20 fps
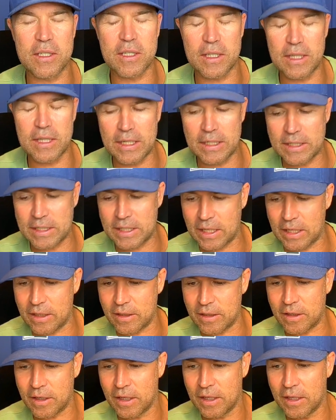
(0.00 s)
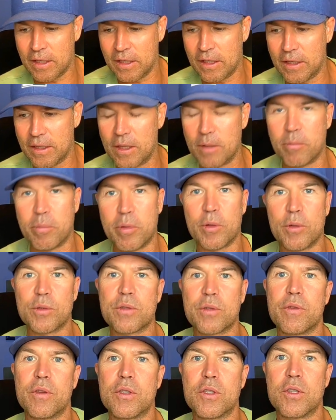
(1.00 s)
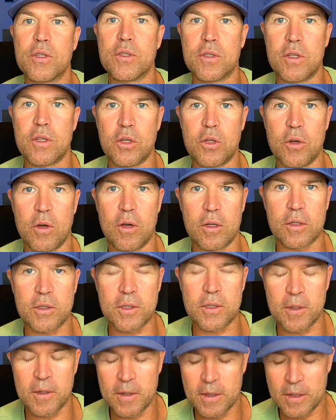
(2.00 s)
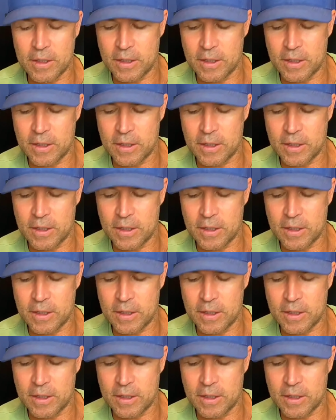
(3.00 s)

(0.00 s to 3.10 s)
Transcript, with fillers: and then 10 in the Bulls versus the Sharks.